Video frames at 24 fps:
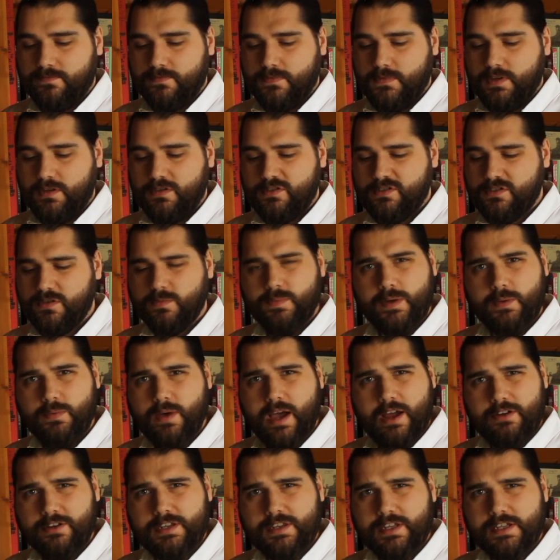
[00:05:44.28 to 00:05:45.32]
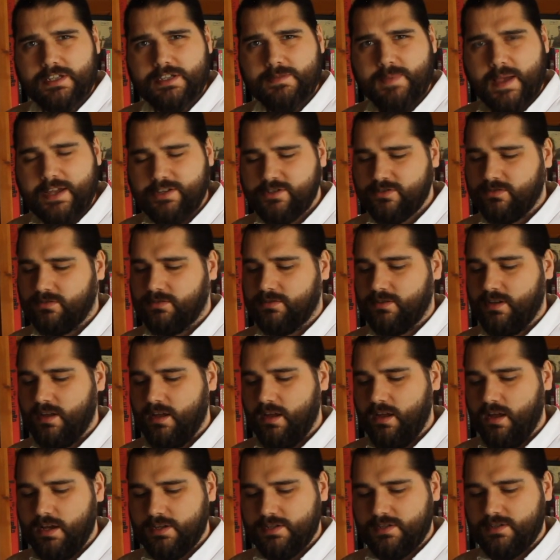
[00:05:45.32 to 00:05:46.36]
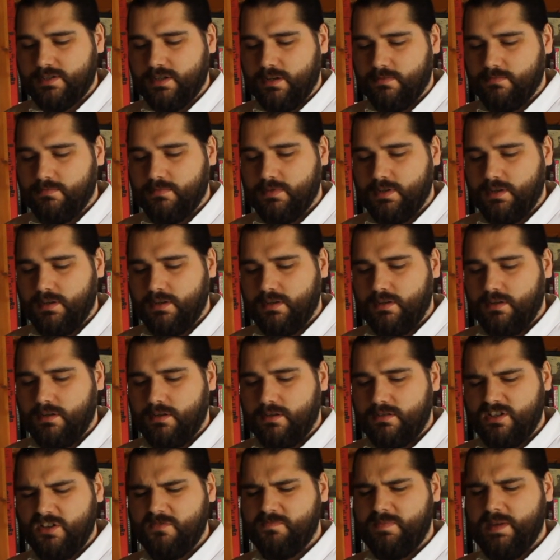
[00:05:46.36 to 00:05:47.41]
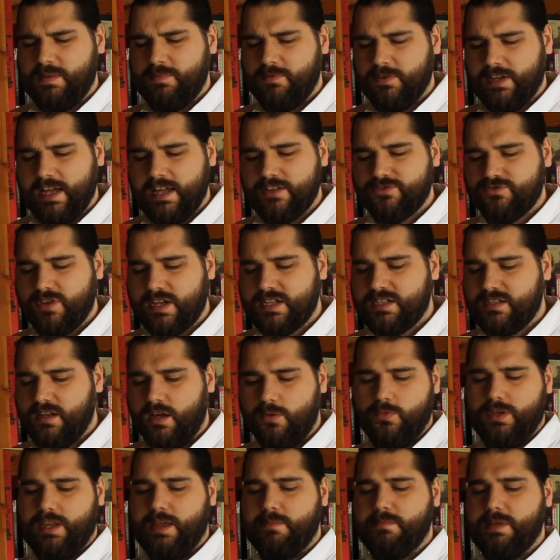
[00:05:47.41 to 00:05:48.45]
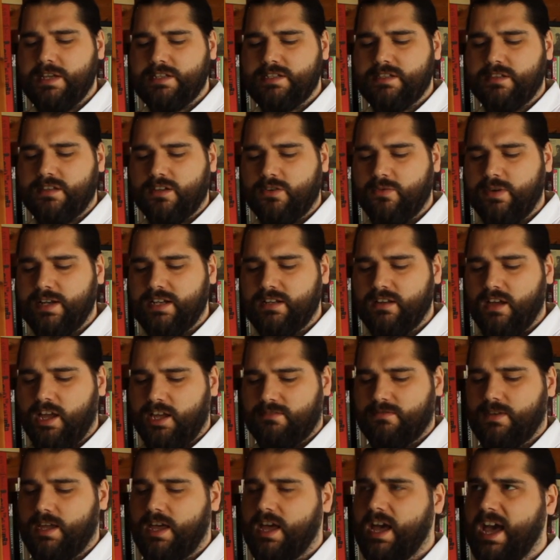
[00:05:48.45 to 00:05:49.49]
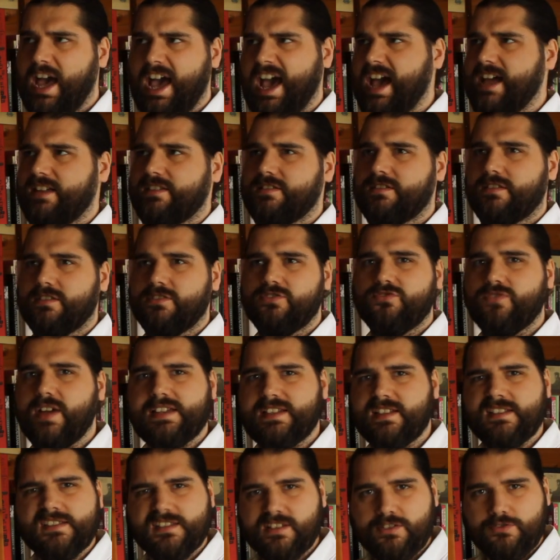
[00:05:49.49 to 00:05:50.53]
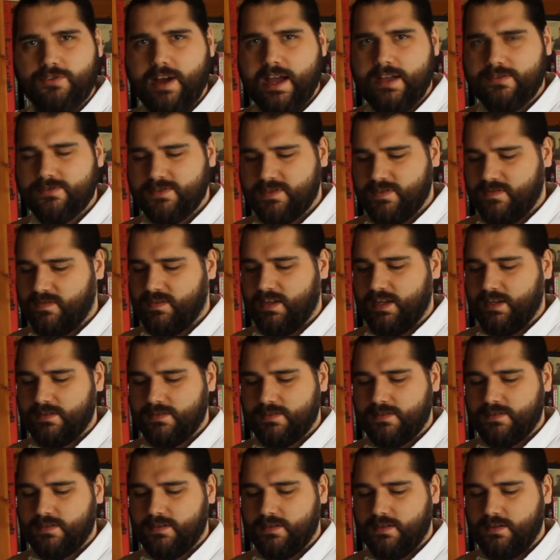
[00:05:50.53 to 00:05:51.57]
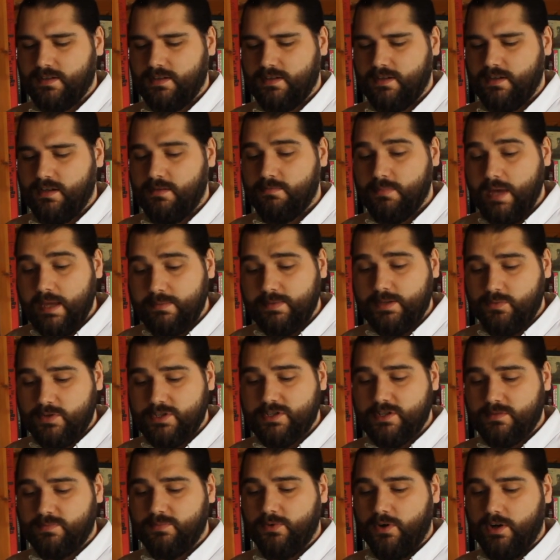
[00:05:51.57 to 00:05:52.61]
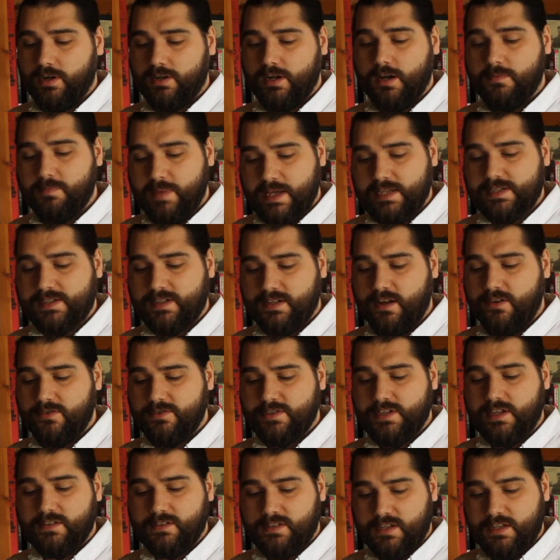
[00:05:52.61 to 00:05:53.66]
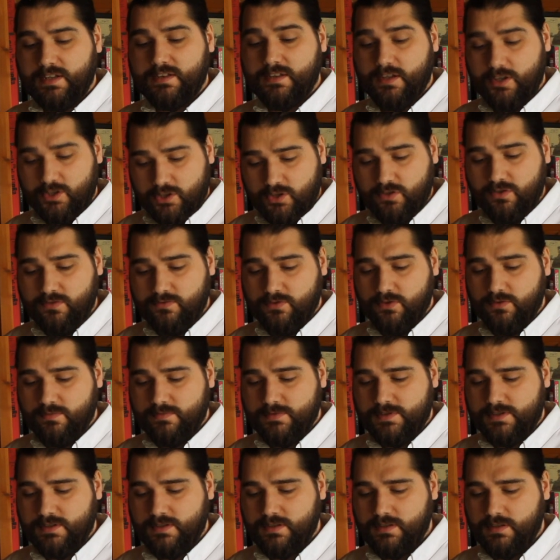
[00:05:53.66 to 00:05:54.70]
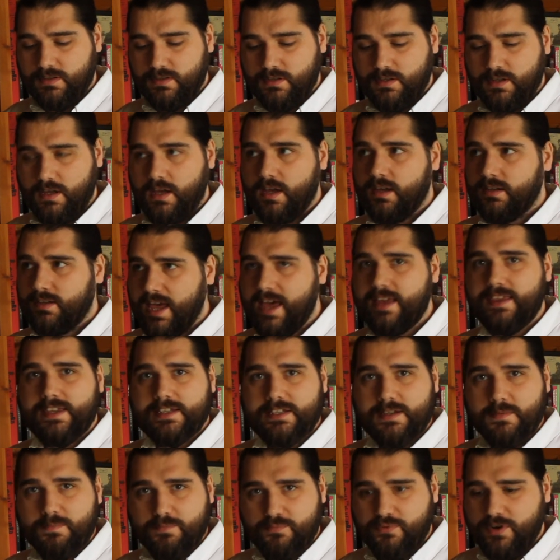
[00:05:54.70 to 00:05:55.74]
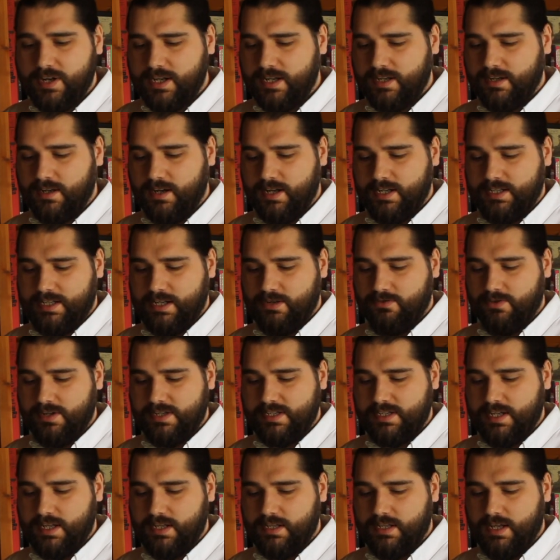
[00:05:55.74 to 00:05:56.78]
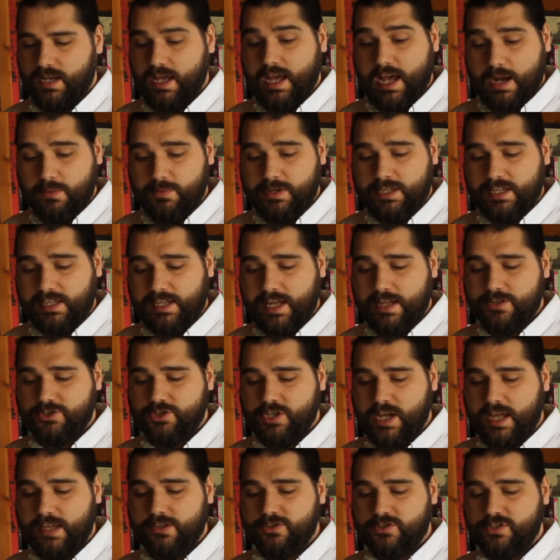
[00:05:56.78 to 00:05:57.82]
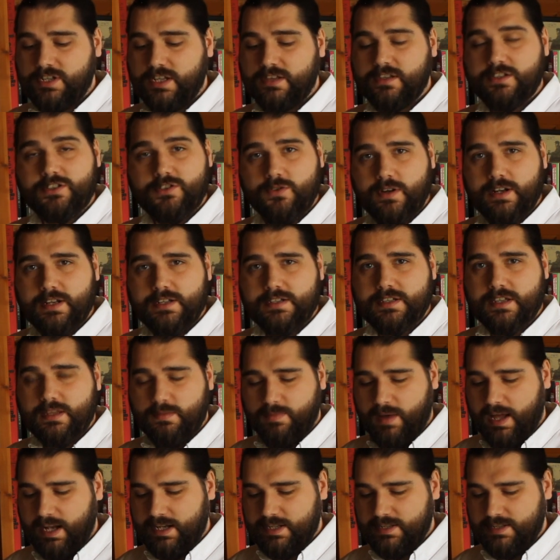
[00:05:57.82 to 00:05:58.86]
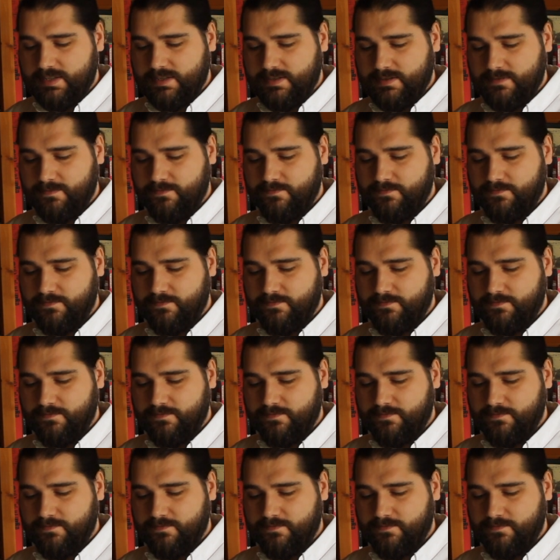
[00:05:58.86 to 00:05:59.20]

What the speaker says: "Should we wear anything special?" asked Tom. "Don't people get dressed up when they're meeting the Queen, like hats and dresses and crowns and things? Maybe we should put on our best clothes underneath our uniforms." "Yeah, that's a brilliant idea," I said, "and we can get changed in the toilets at the palace."